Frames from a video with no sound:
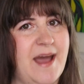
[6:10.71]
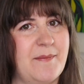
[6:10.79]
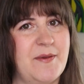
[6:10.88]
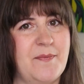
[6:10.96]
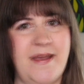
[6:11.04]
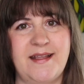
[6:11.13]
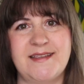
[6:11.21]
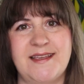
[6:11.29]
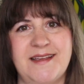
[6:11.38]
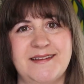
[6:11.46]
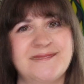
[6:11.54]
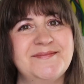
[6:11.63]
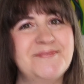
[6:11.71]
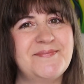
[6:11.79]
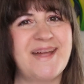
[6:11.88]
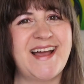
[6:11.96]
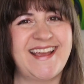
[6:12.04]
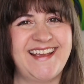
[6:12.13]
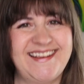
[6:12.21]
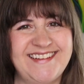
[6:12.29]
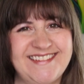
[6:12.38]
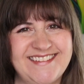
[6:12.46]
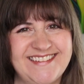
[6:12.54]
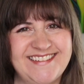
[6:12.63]
happy painting!
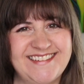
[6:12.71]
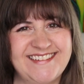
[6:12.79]
Bye!